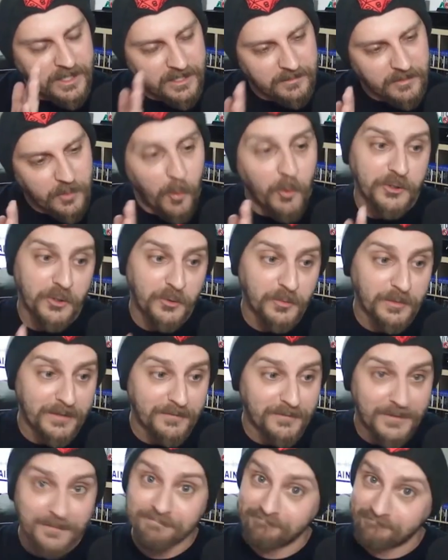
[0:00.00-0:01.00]
Or don't love
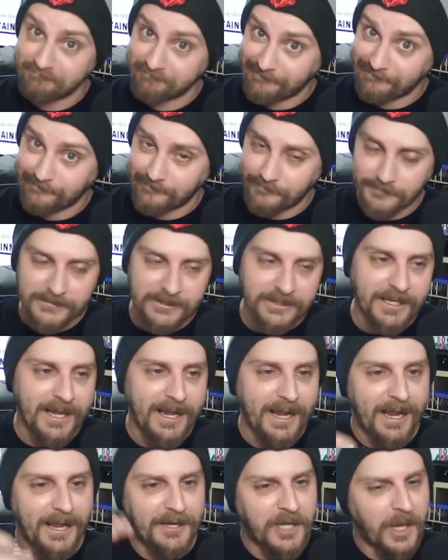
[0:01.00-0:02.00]
them.
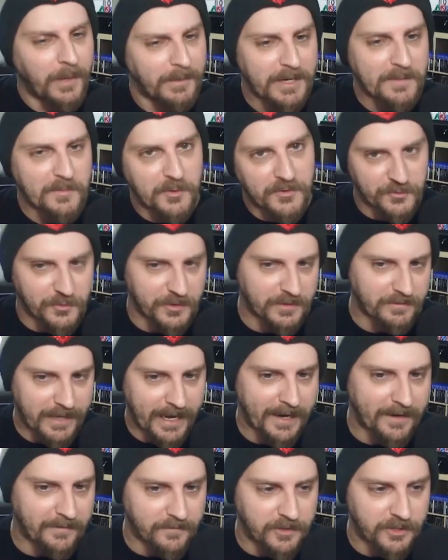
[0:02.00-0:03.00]
And coming up with sort of an
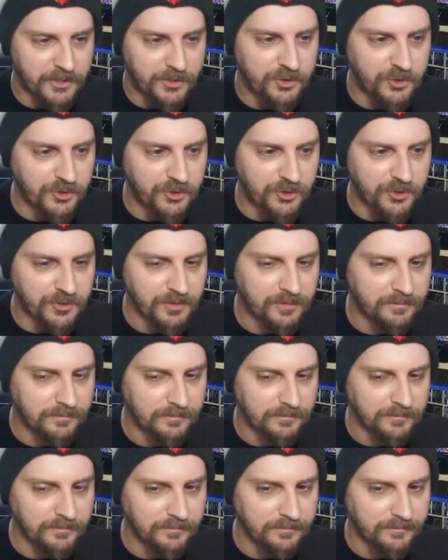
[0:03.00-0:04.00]
average
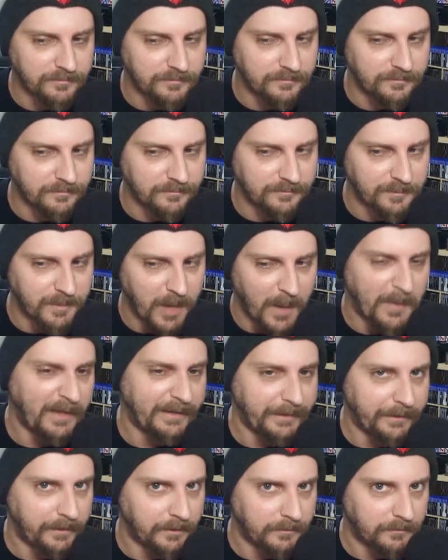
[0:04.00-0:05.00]

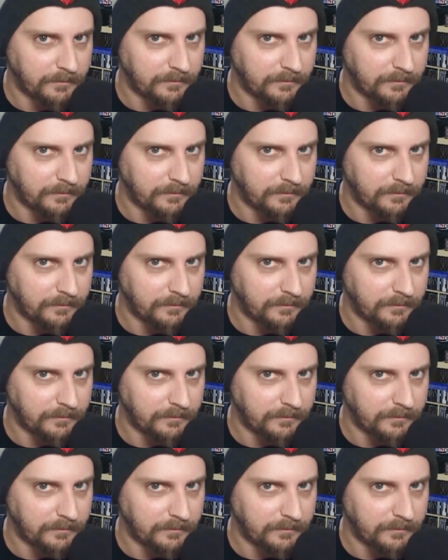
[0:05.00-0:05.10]
opinion.